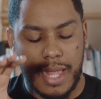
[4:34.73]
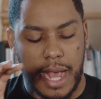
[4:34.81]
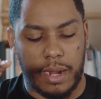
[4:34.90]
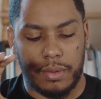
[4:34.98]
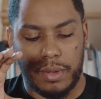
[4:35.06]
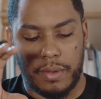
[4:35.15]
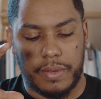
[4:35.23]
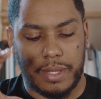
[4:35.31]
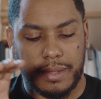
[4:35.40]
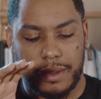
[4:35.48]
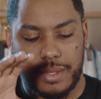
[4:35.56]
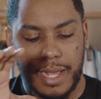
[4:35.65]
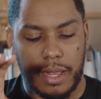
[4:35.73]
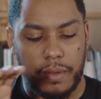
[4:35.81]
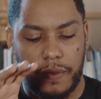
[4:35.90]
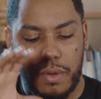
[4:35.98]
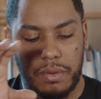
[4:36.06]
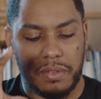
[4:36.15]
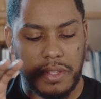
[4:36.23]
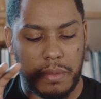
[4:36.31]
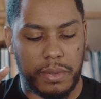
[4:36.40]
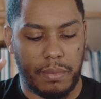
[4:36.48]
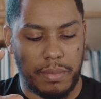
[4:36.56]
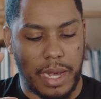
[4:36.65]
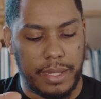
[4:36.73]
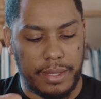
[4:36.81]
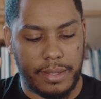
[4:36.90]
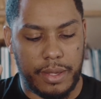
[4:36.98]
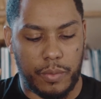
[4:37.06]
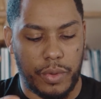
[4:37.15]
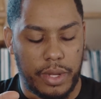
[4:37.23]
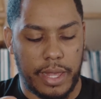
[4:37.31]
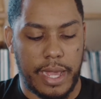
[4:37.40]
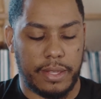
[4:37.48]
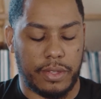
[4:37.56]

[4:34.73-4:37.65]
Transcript: I don't know if that's a telephone or something, but I need to get rid of that.